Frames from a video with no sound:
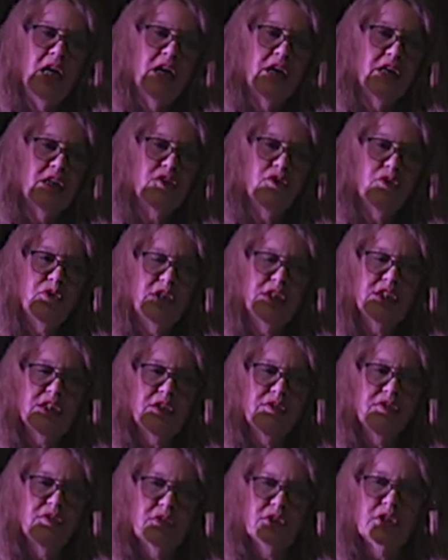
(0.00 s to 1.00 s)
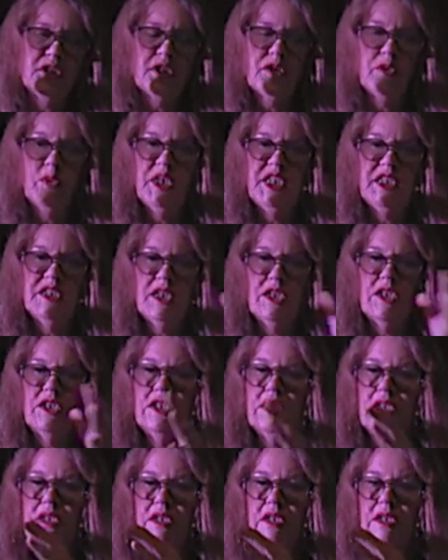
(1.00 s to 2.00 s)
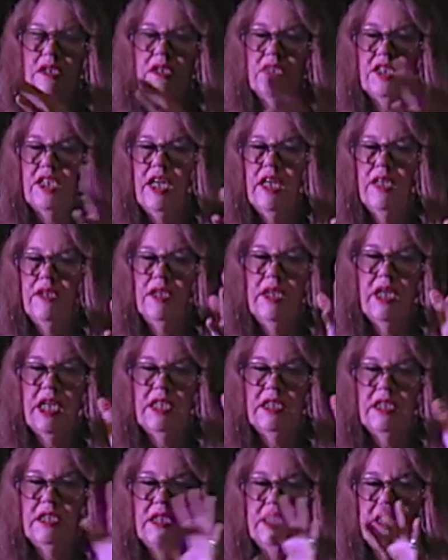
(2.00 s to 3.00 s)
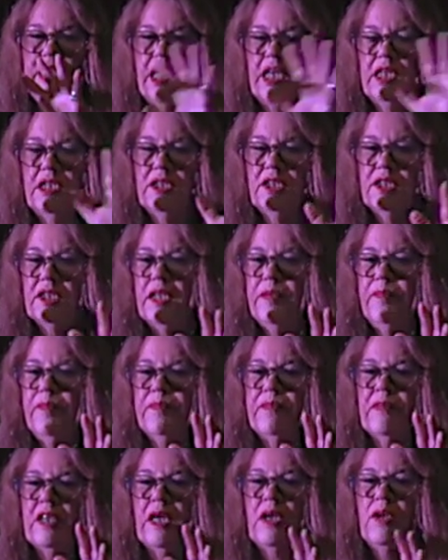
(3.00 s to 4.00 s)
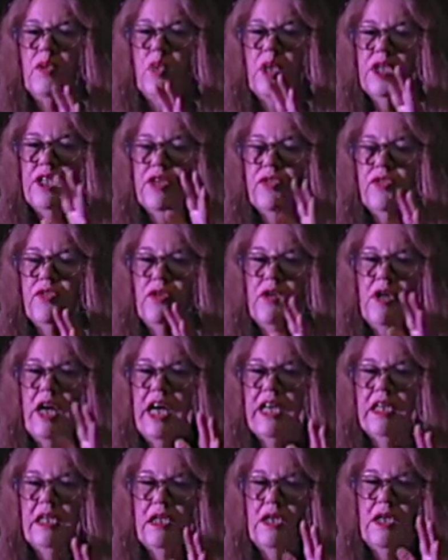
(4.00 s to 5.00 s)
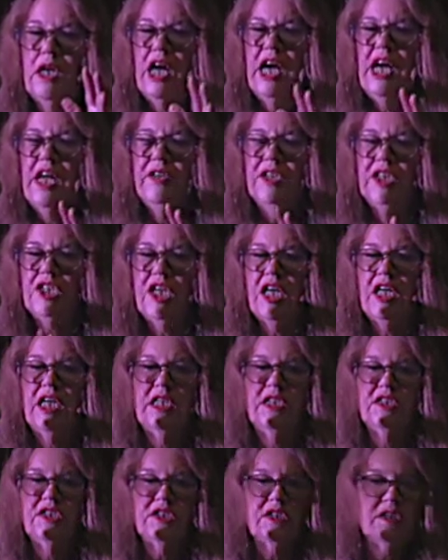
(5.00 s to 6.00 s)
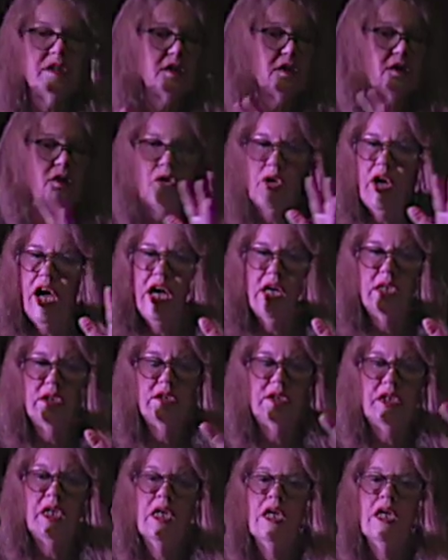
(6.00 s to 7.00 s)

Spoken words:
it's very different to the West Coast. It's Tara and Guthrie's house, wonderful Anglo-Irish house and ground